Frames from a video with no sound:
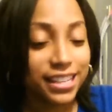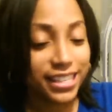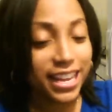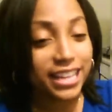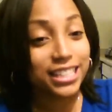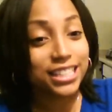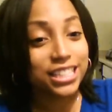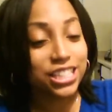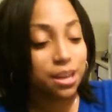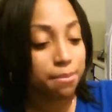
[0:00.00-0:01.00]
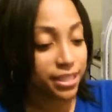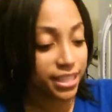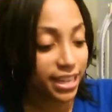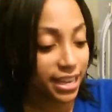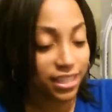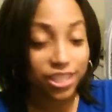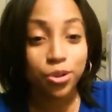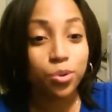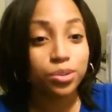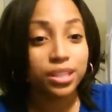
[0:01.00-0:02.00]
She has this
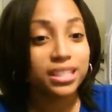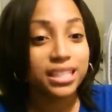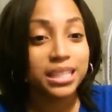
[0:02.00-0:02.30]
coolness.